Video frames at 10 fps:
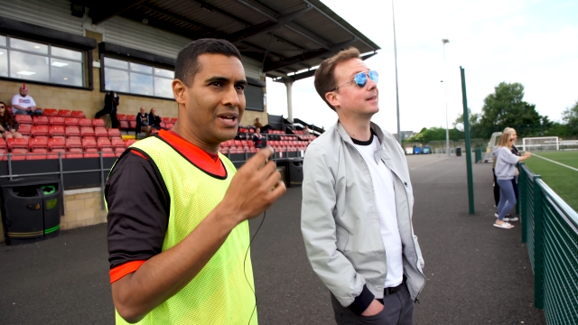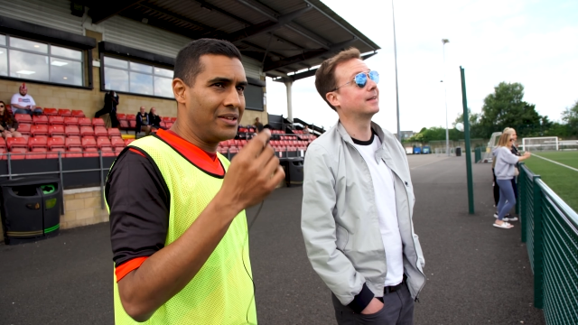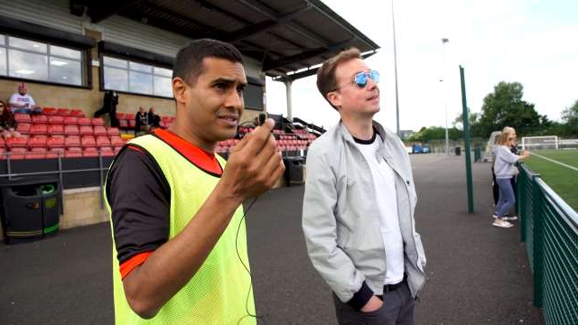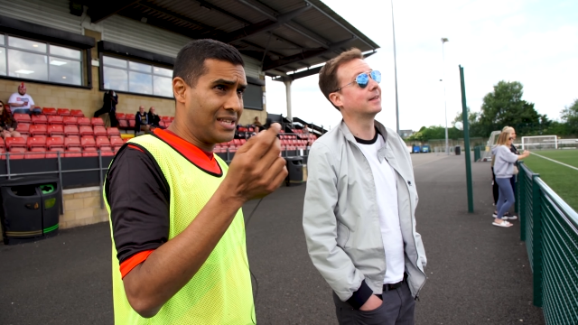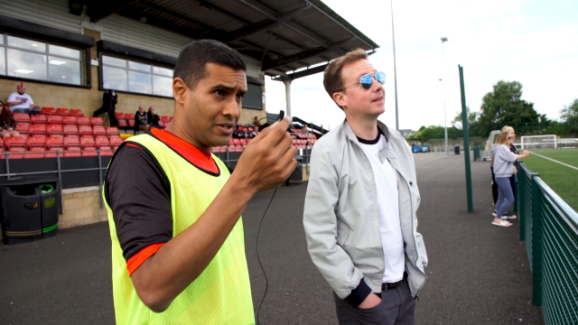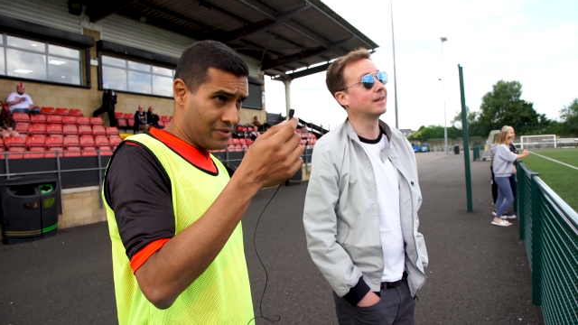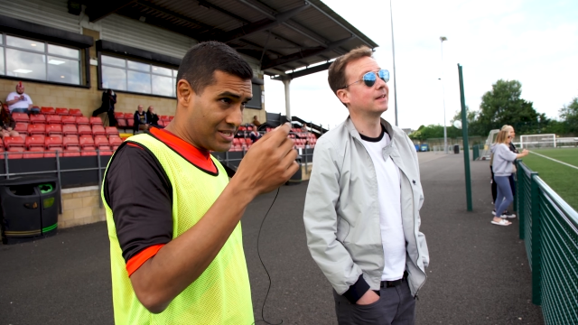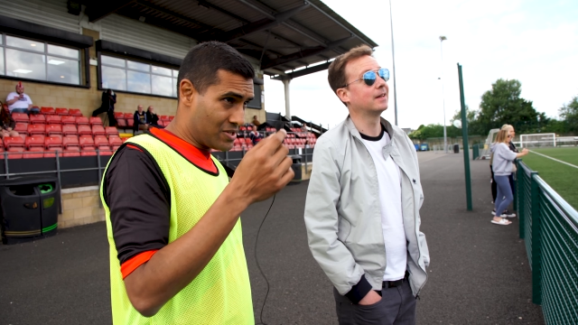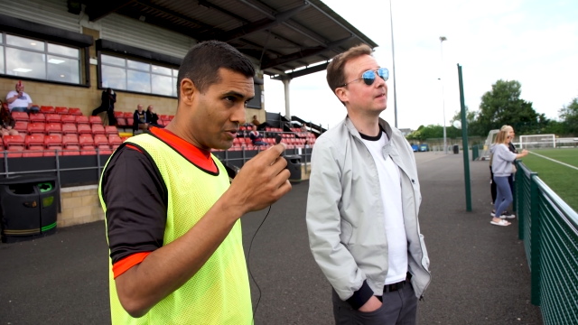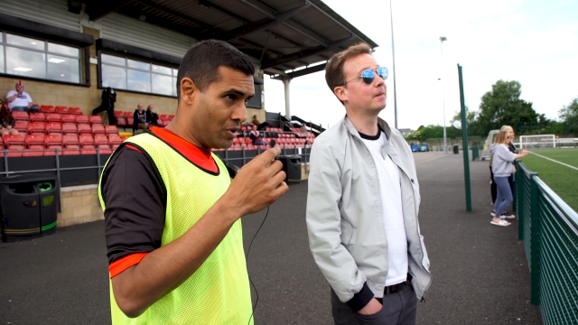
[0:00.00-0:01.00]
Speaker 1: Now that
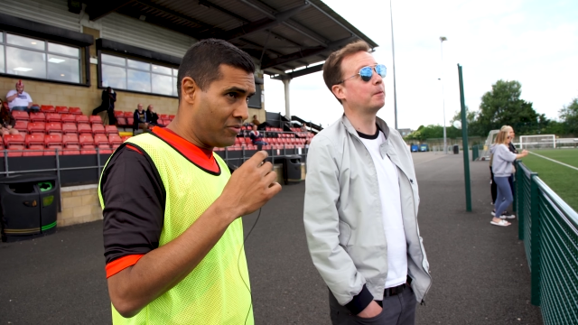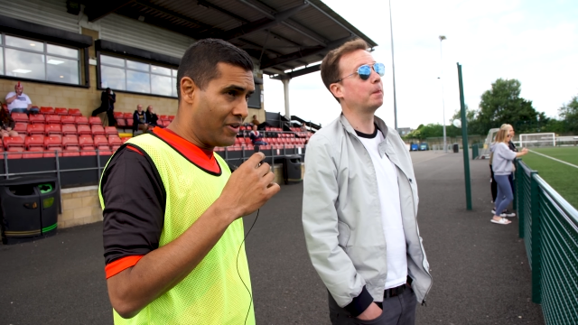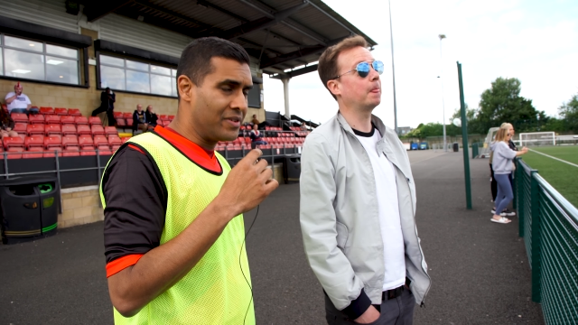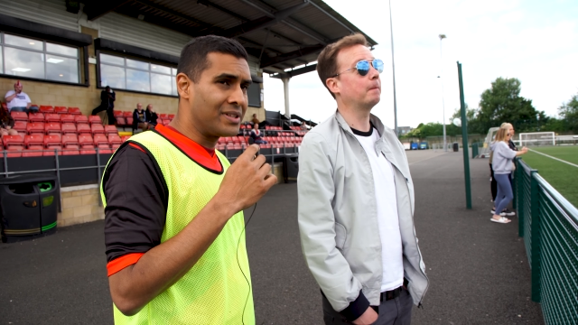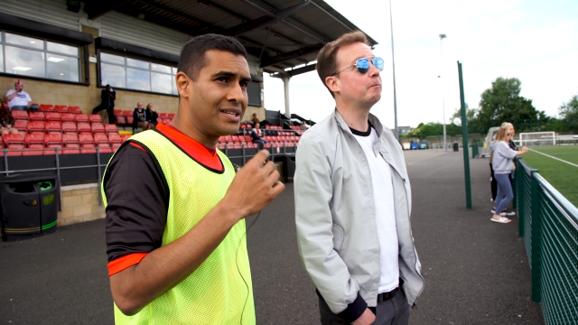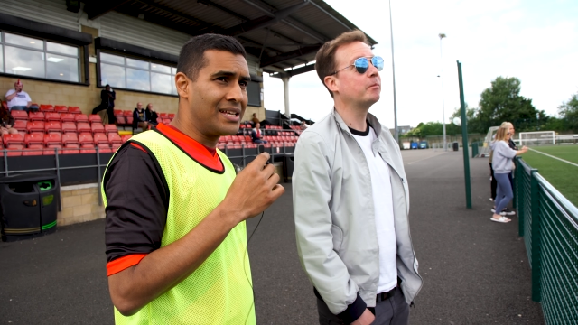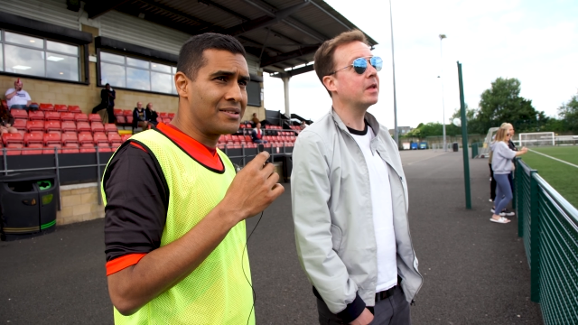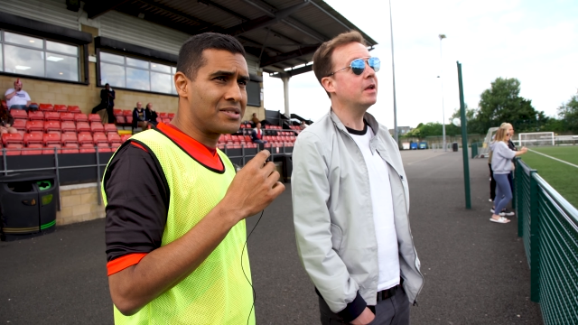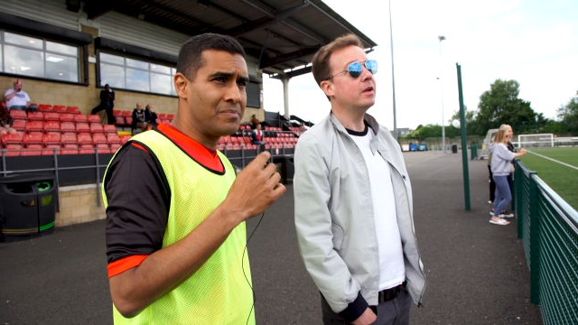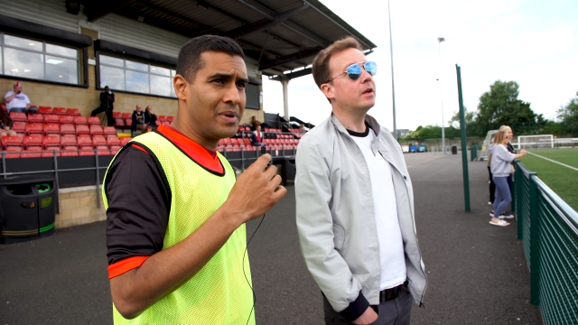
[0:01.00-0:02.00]
Dinnery's gone off, I think they're
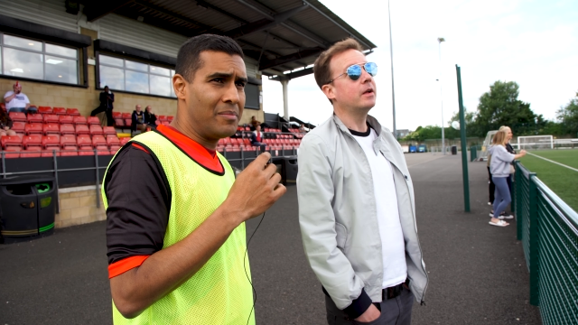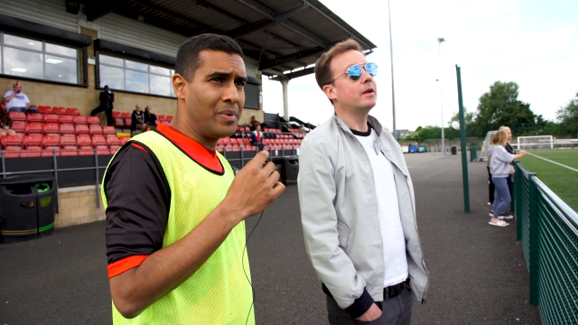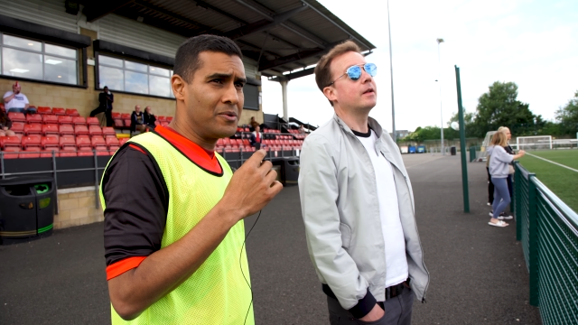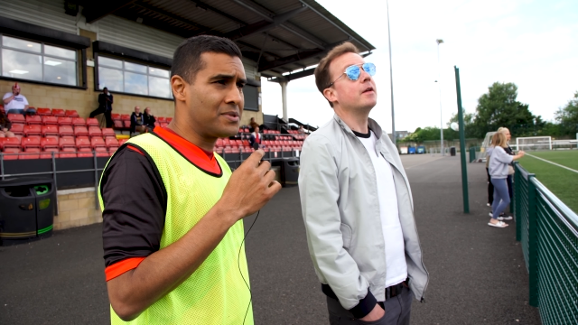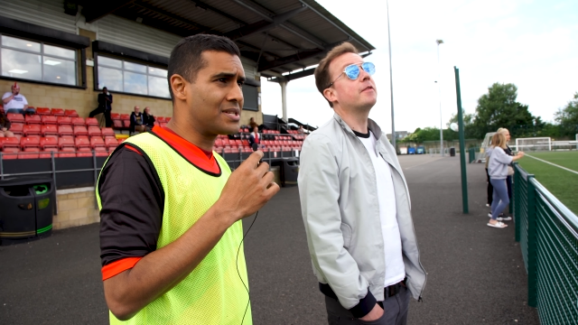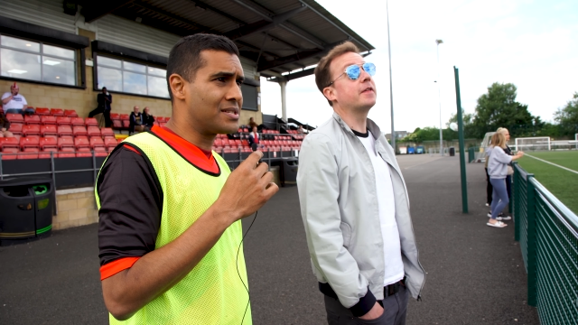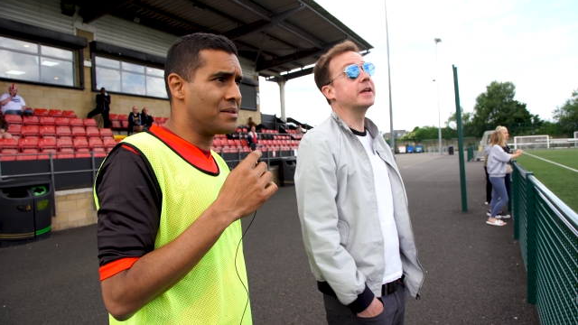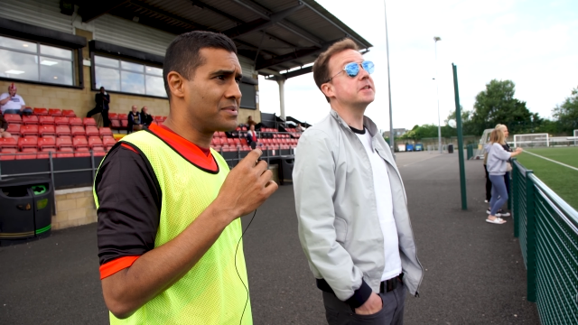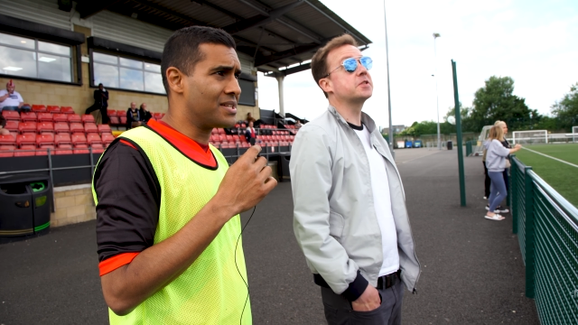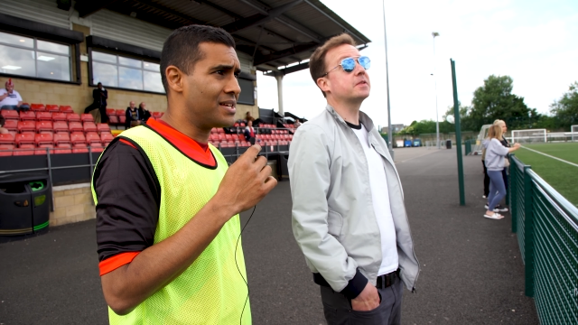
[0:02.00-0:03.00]
down to bare bones in
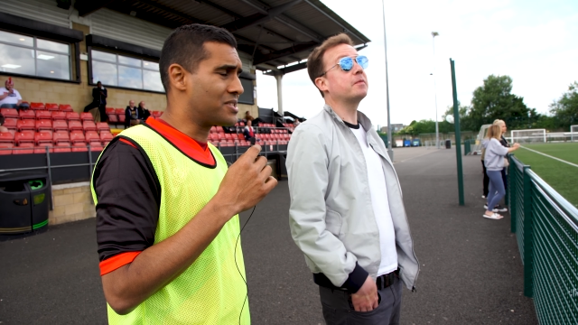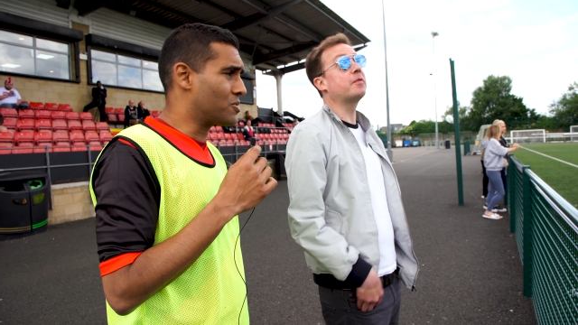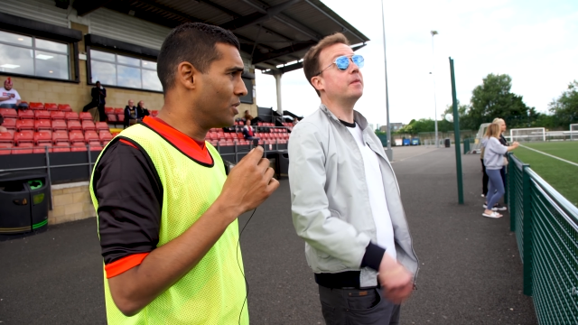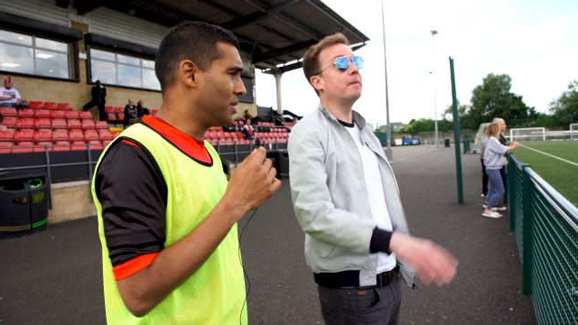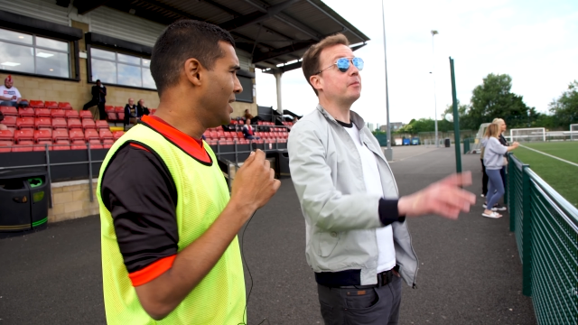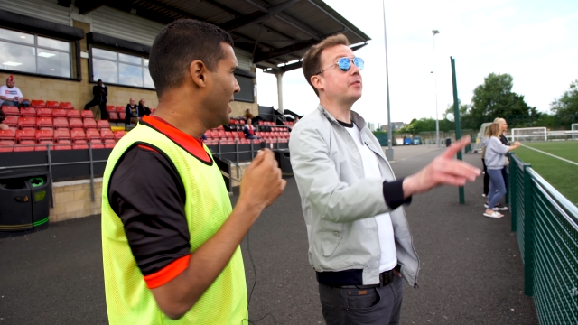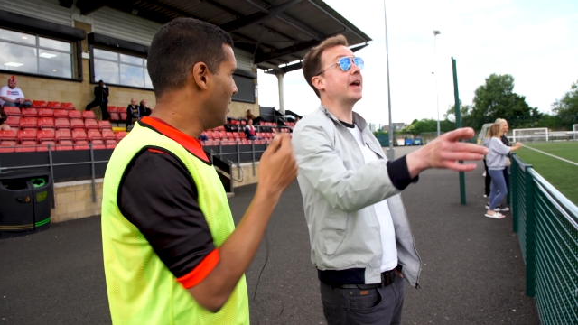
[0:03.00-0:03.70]
terms of their squad.